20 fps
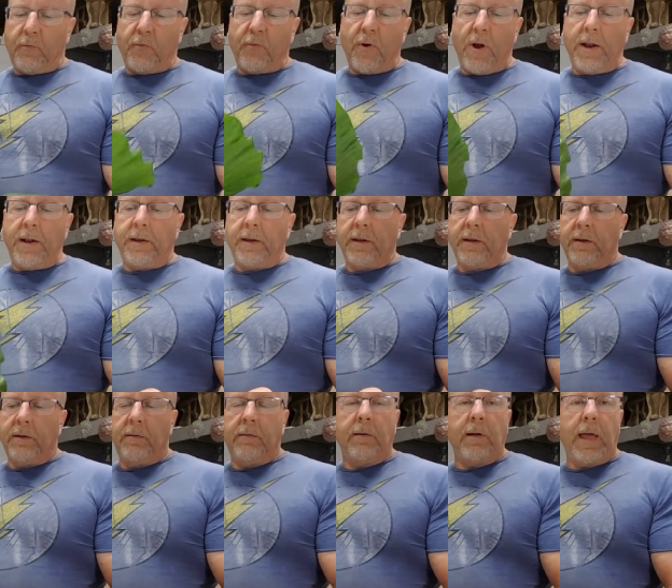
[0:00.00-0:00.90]
front
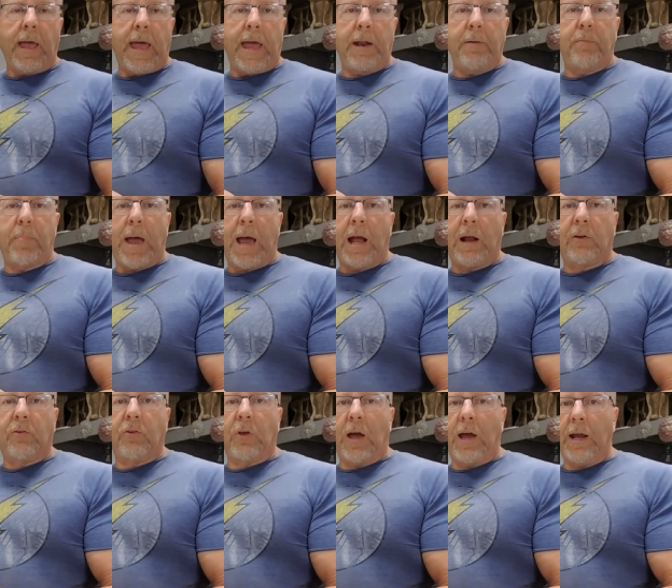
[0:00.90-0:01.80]
and
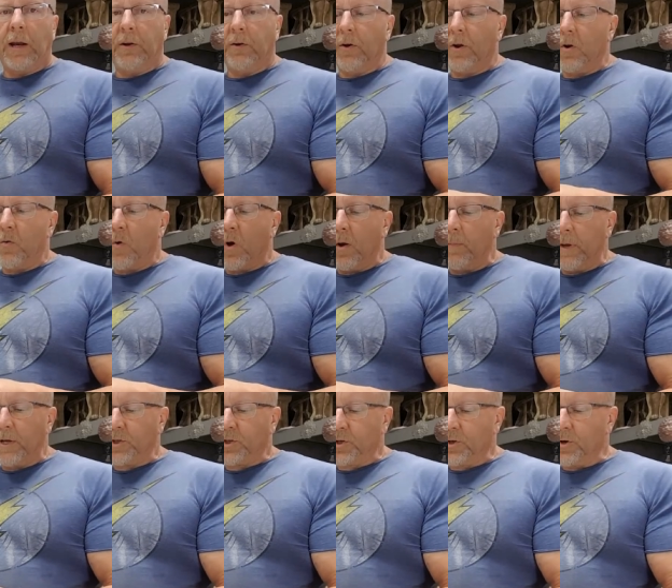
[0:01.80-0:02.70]
back side, you're going to want
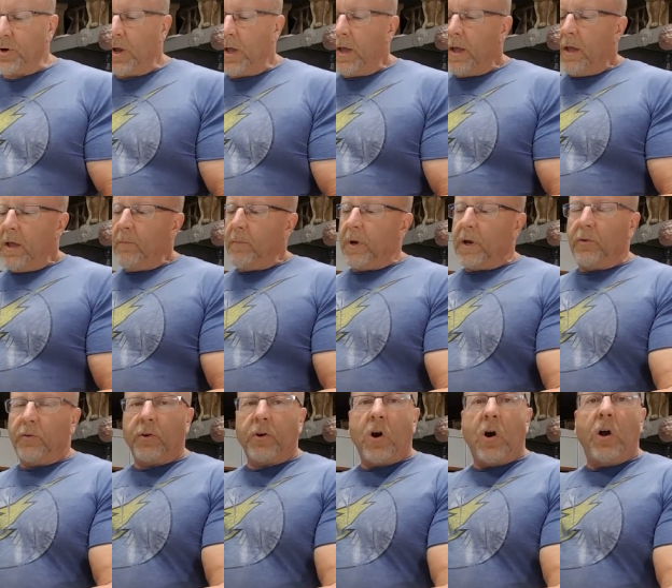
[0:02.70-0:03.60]
to make sure,
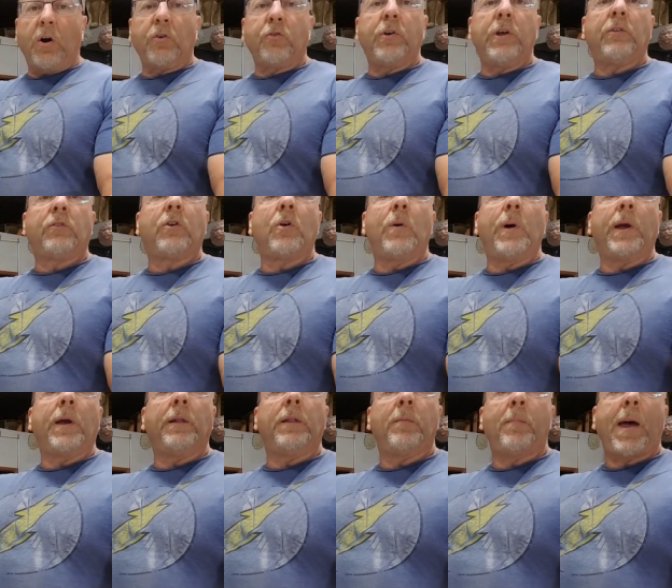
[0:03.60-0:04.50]
because your concrete's
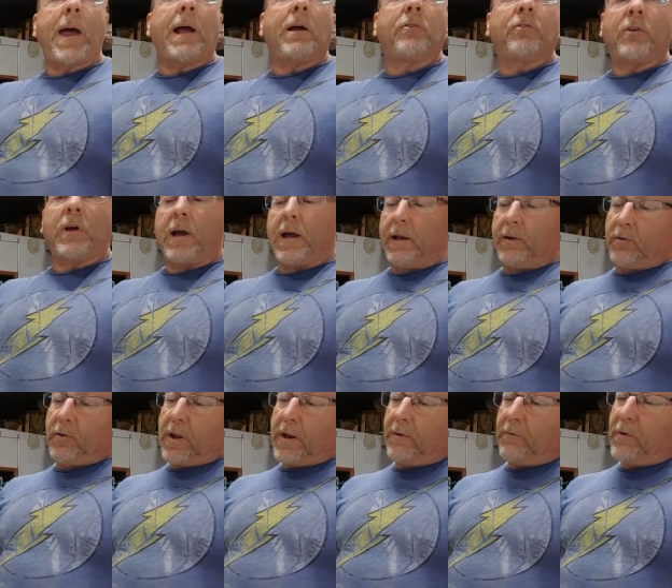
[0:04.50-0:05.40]
going on the back
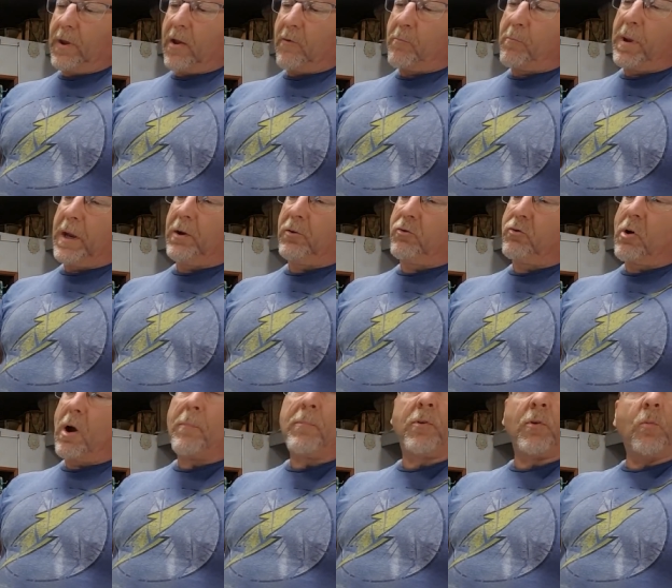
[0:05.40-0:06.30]
sides. And if you have big
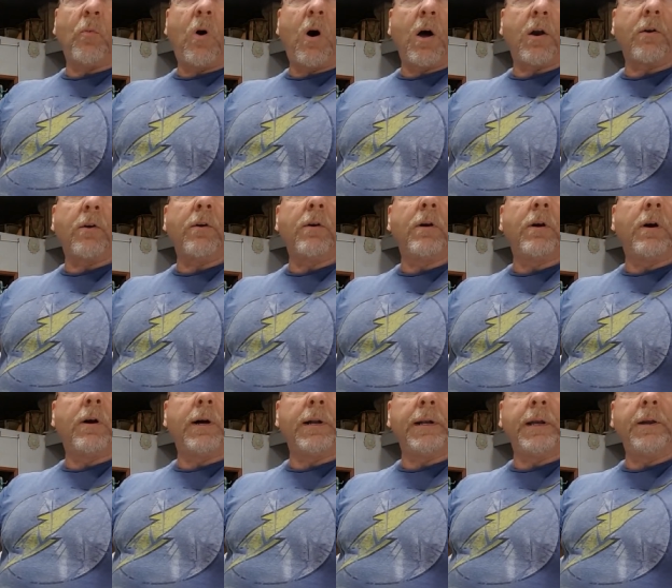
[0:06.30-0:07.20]
drops of water
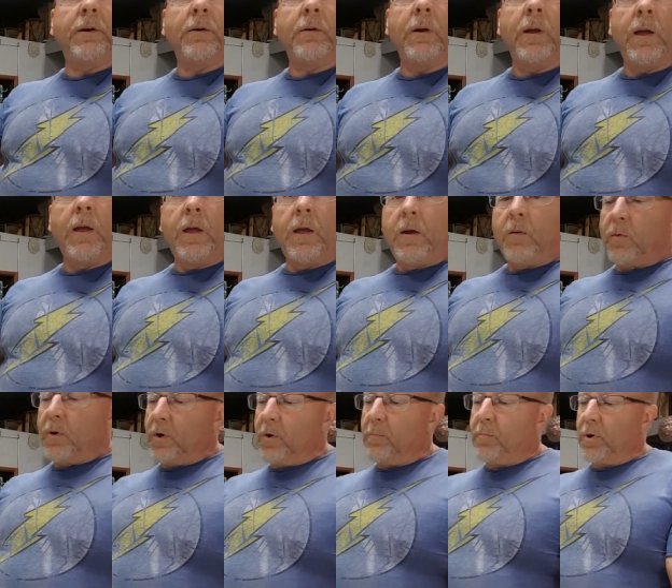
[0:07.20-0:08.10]
on here,
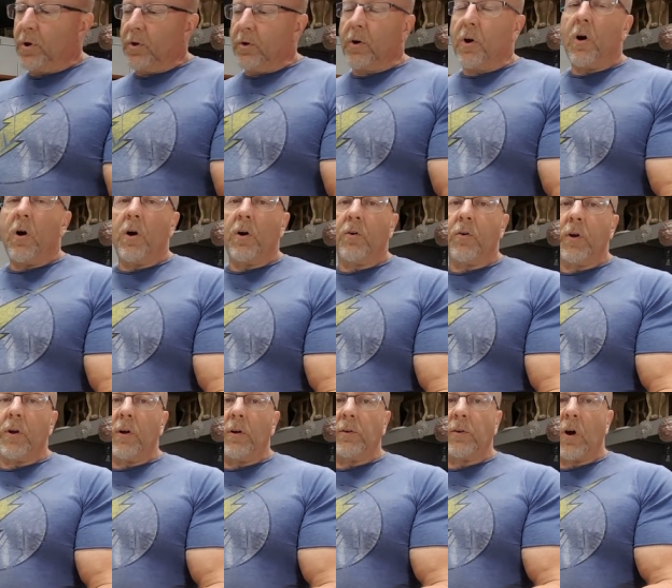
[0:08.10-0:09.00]
when you put your
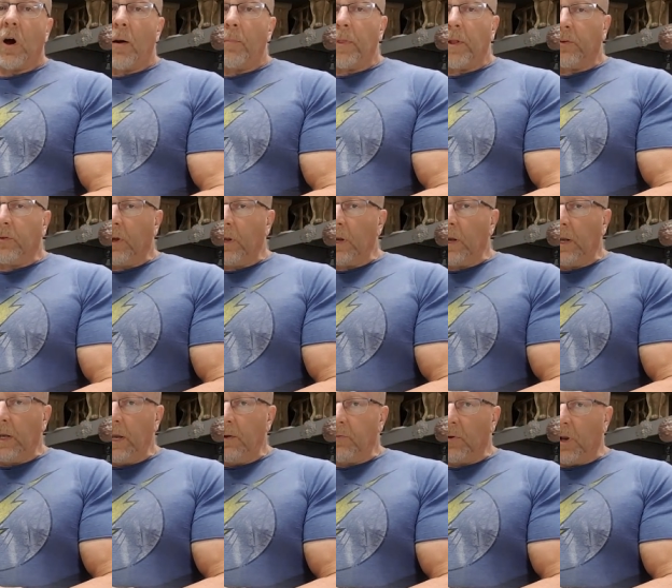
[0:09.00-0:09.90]
concrete on top, that's going
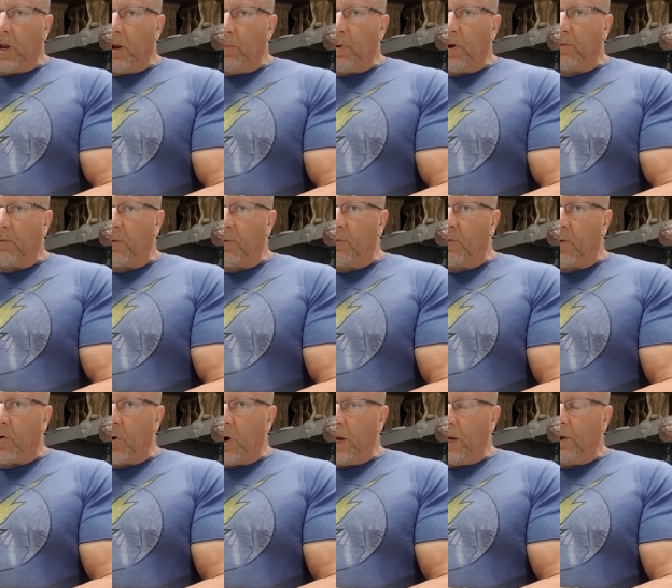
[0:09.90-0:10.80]
to leave a little bit of a
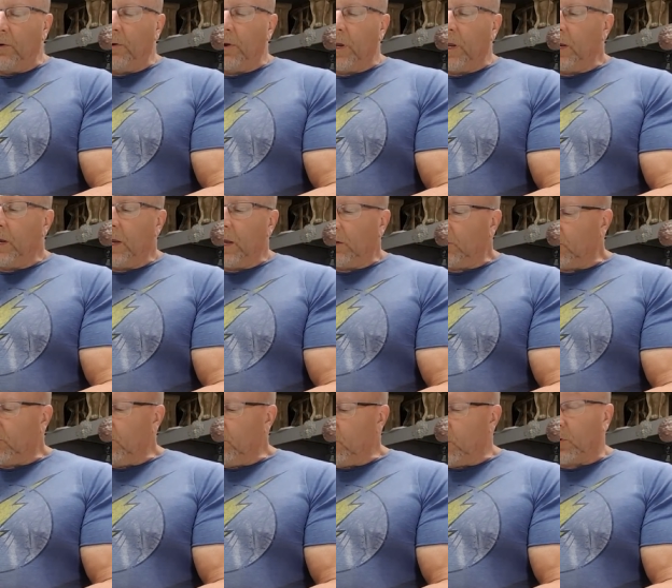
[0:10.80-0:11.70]
void, and you're going to
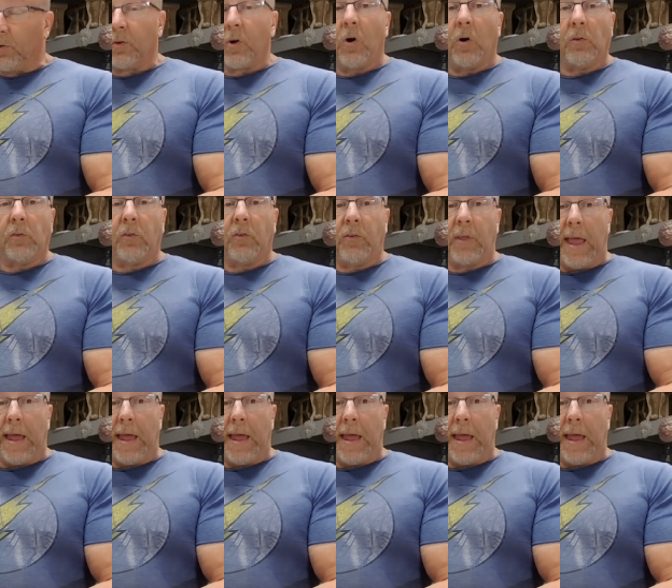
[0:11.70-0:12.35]
get what's called